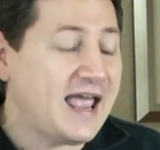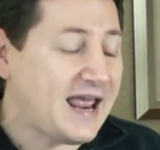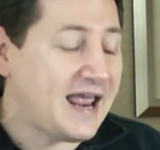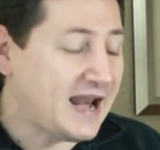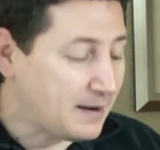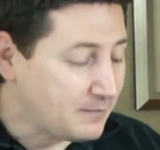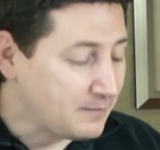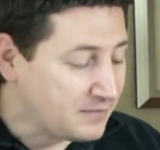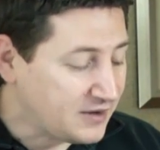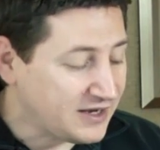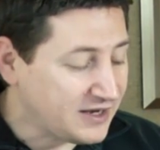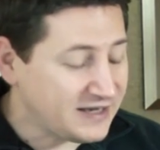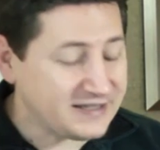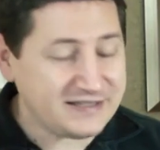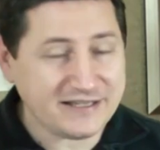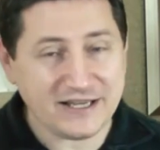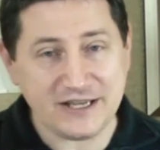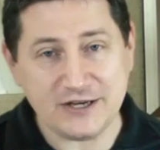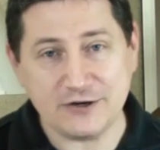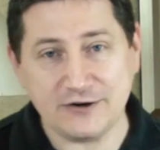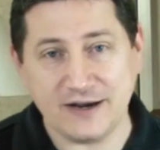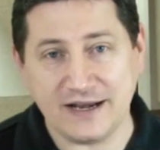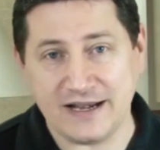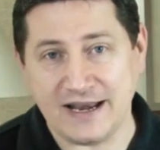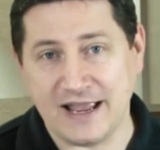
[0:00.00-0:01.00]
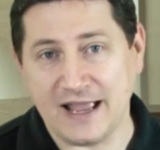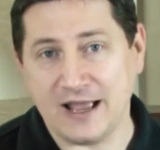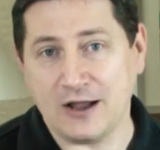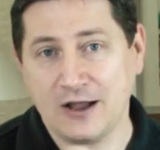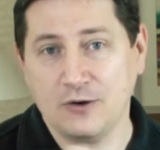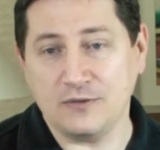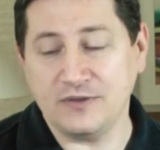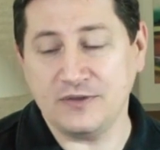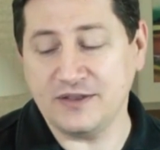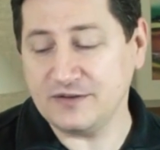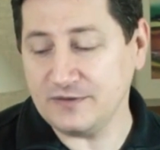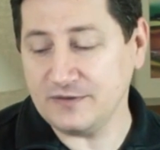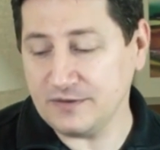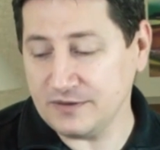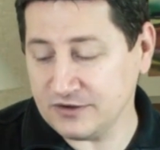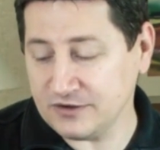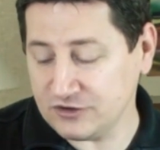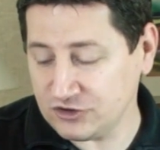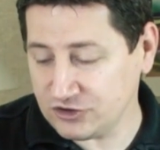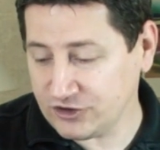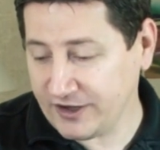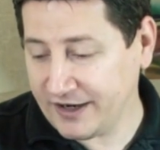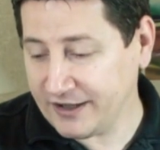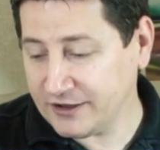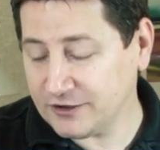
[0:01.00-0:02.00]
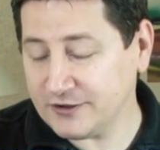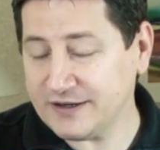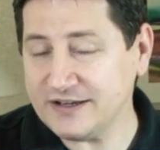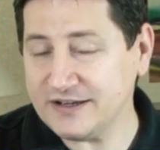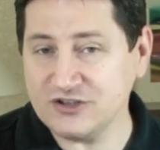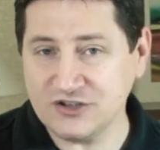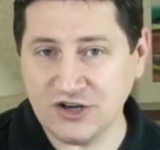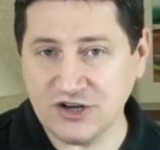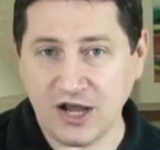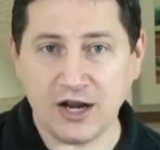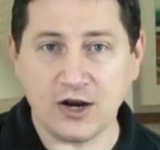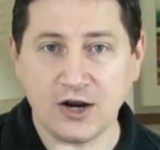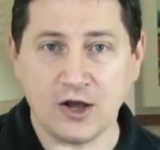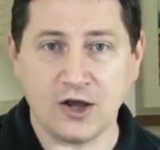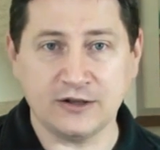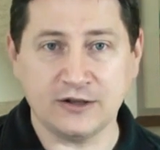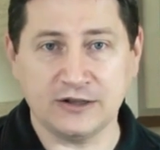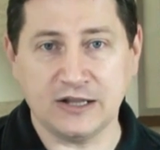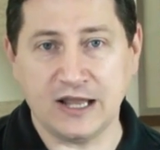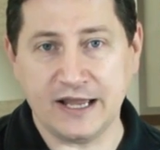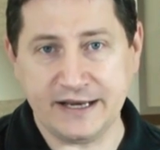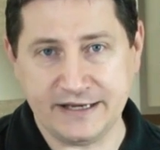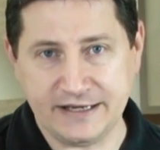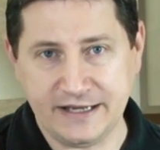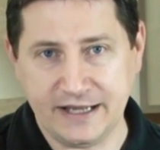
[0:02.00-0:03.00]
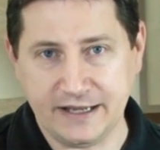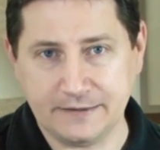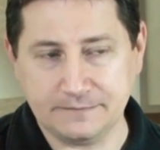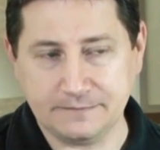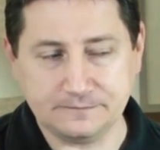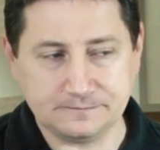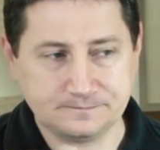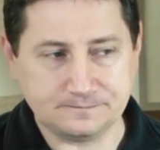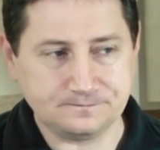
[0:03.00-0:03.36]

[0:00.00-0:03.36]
And I'm going to tell you right now, the, the trailer is not online yet.